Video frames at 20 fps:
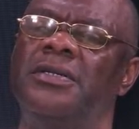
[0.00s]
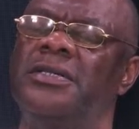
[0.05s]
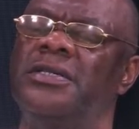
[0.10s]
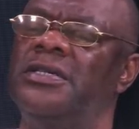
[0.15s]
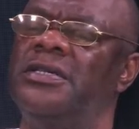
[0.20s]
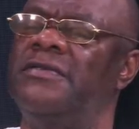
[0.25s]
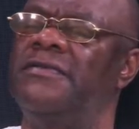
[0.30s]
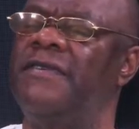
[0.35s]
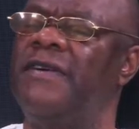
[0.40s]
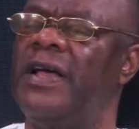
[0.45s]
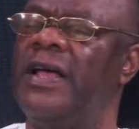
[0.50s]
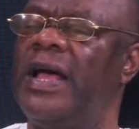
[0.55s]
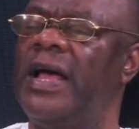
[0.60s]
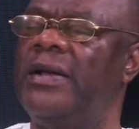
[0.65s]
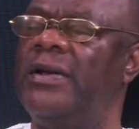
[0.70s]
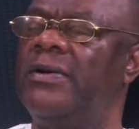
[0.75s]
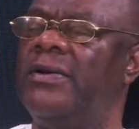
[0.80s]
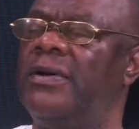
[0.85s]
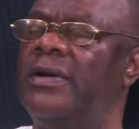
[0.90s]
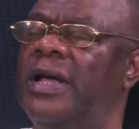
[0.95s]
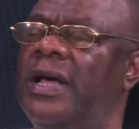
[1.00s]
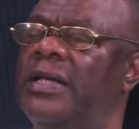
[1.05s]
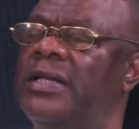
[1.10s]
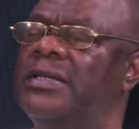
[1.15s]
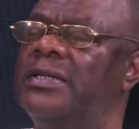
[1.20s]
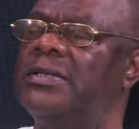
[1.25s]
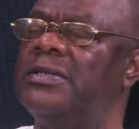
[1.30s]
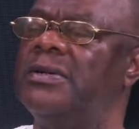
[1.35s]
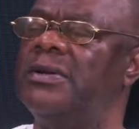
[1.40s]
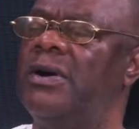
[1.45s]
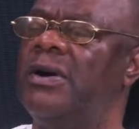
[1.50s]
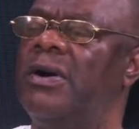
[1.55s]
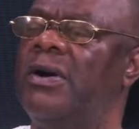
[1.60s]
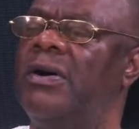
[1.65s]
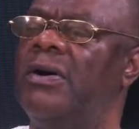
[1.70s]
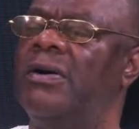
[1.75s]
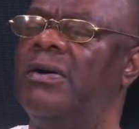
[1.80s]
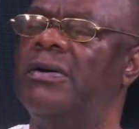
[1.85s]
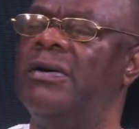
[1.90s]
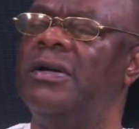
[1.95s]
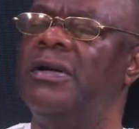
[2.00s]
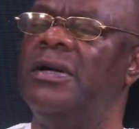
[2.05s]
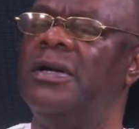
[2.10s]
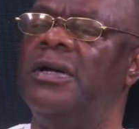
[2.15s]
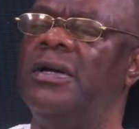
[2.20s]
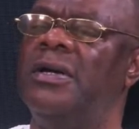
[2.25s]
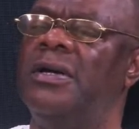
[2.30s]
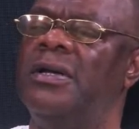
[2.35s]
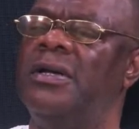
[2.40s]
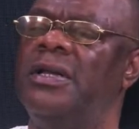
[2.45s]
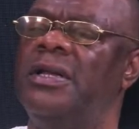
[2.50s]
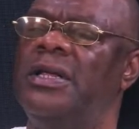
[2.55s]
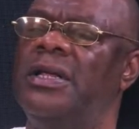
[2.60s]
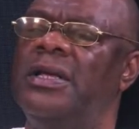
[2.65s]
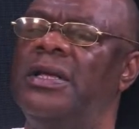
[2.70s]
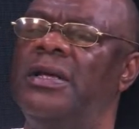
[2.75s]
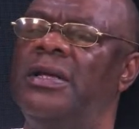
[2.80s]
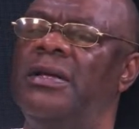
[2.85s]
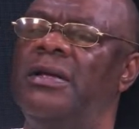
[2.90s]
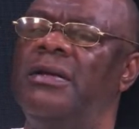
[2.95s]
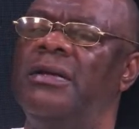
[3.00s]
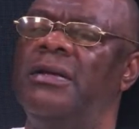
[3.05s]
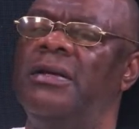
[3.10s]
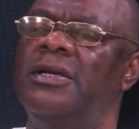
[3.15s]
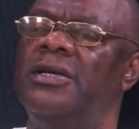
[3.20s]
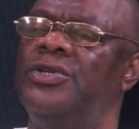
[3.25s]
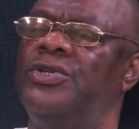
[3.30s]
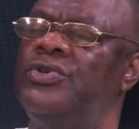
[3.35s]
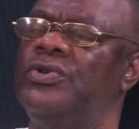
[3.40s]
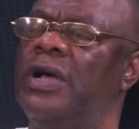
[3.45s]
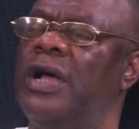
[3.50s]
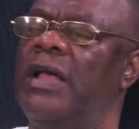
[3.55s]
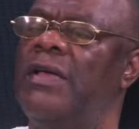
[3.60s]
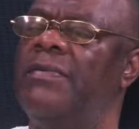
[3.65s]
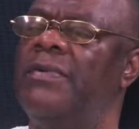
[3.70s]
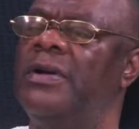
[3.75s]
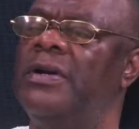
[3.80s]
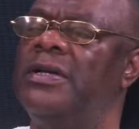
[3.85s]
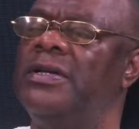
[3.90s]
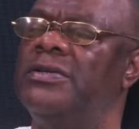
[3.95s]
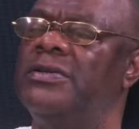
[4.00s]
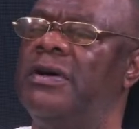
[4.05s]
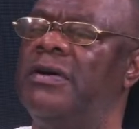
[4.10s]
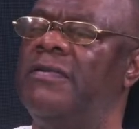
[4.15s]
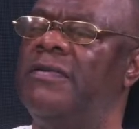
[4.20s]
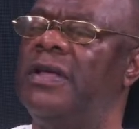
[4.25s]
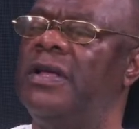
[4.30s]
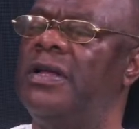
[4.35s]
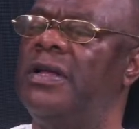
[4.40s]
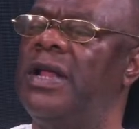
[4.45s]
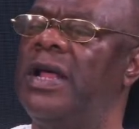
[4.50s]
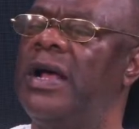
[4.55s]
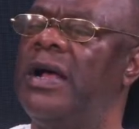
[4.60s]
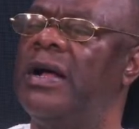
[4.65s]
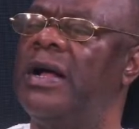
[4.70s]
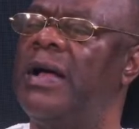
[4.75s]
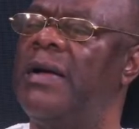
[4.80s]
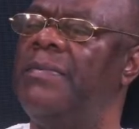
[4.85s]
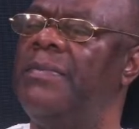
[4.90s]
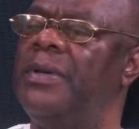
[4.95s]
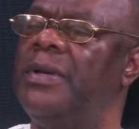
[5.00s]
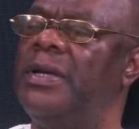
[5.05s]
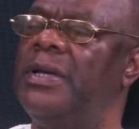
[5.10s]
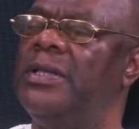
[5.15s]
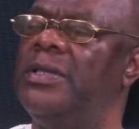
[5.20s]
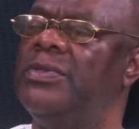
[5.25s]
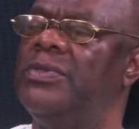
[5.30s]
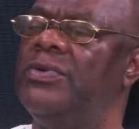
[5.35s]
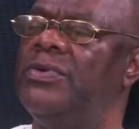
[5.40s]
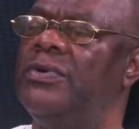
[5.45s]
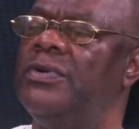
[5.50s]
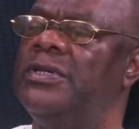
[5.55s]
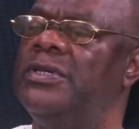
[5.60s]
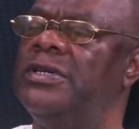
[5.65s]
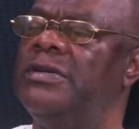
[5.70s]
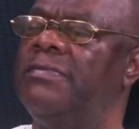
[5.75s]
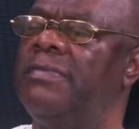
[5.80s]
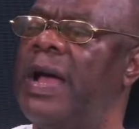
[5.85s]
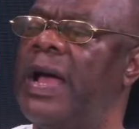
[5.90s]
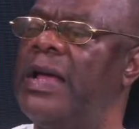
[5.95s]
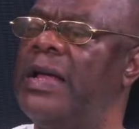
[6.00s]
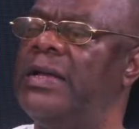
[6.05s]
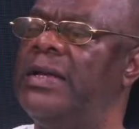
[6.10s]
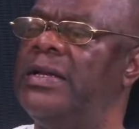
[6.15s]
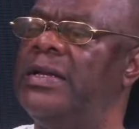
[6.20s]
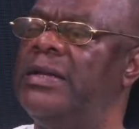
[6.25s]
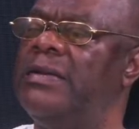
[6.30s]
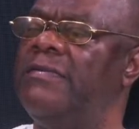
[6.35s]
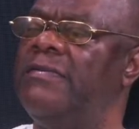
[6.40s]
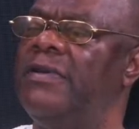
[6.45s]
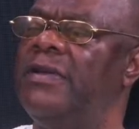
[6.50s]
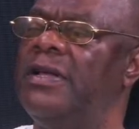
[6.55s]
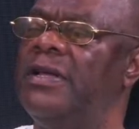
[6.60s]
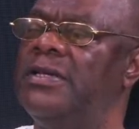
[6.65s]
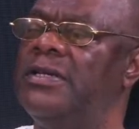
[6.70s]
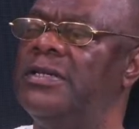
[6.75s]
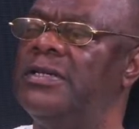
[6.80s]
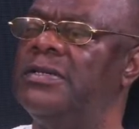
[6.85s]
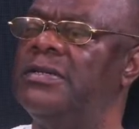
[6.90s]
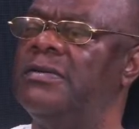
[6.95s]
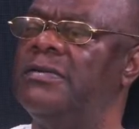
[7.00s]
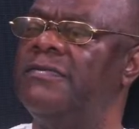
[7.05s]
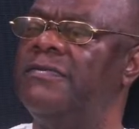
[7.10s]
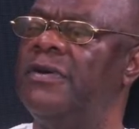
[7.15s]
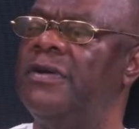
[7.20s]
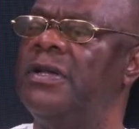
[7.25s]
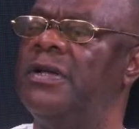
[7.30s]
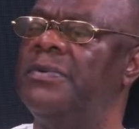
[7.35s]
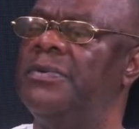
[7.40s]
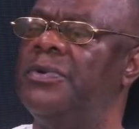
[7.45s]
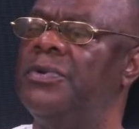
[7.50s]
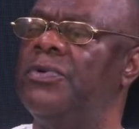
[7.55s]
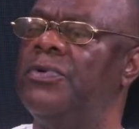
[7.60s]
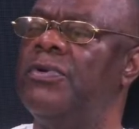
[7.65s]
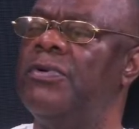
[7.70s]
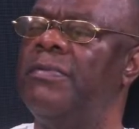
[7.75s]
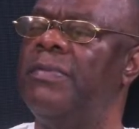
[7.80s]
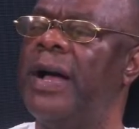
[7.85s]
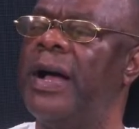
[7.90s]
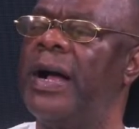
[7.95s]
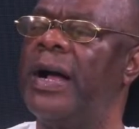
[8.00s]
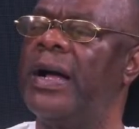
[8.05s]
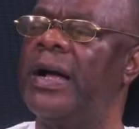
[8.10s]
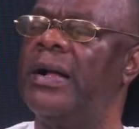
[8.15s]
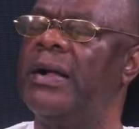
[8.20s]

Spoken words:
ceasefire and all that, or the issue has been resolved, then they can begin to demand the villages for them to go back.